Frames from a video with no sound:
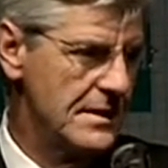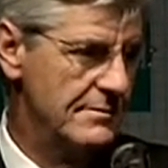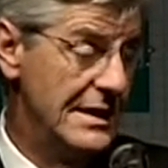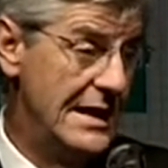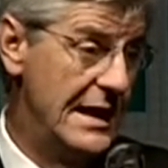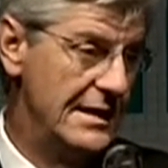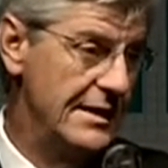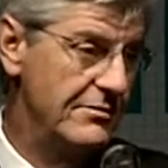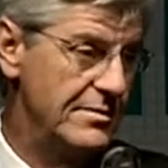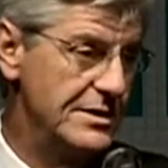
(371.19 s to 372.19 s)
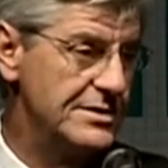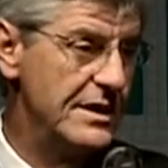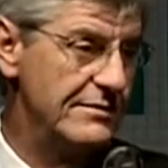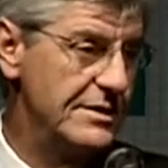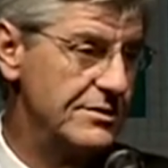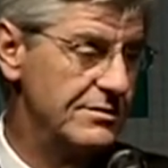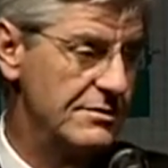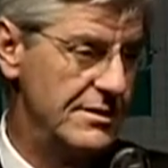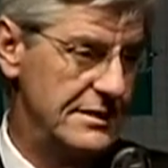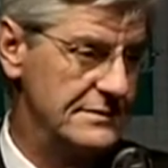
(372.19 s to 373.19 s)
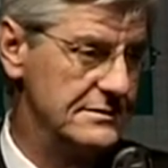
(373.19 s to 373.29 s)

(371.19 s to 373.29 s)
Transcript: My dad lived to be 73.